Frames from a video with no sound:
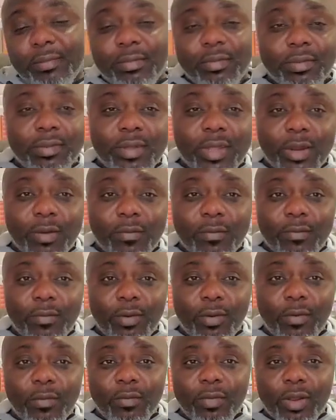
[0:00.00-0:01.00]
stand in
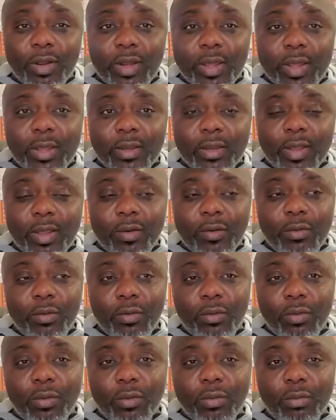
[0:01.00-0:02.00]
front of the light. I don't
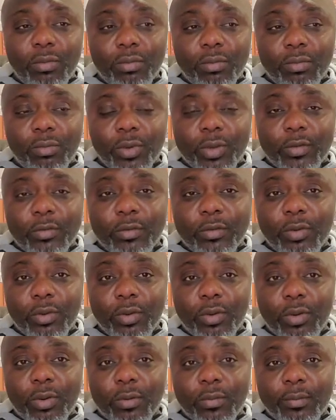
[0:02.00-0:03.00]
know what's
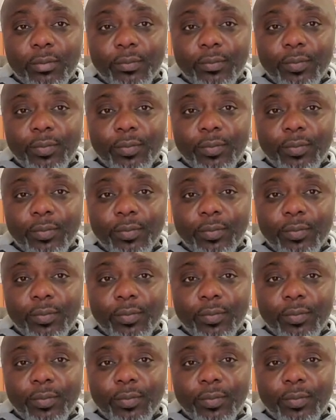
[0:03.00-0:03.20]
going on.